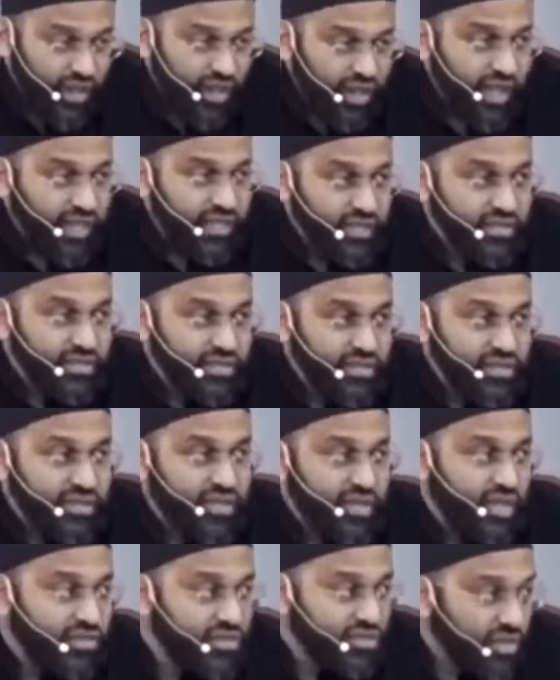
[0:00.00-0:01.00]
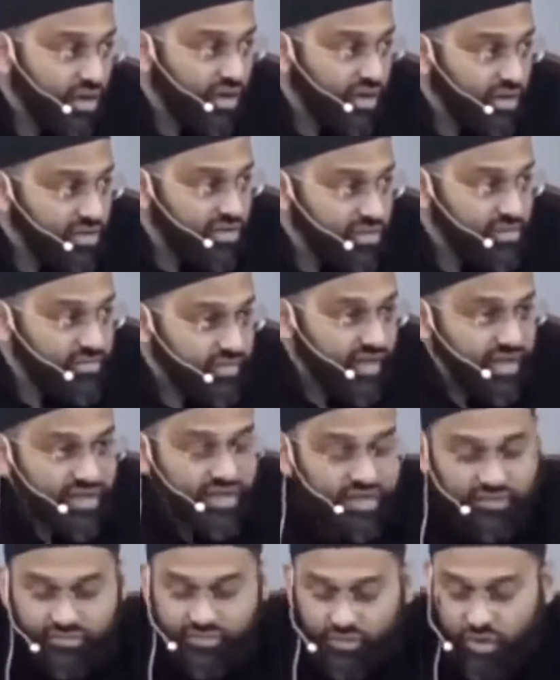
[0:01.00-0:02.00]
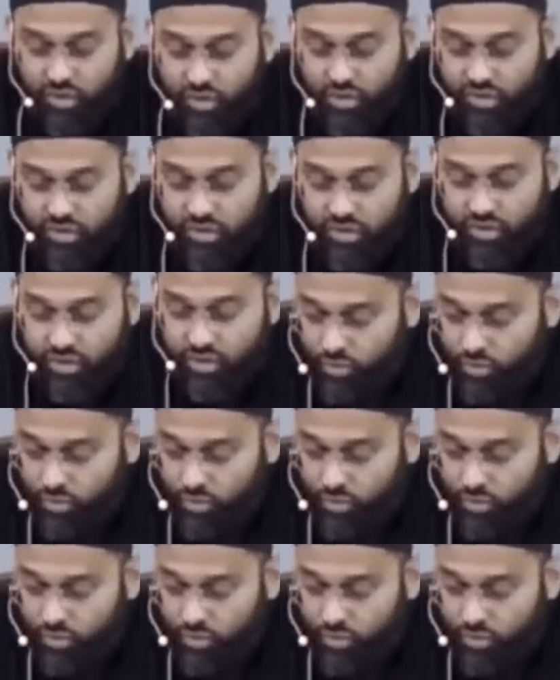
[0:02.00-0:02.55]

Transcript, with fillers: And it has caused many of our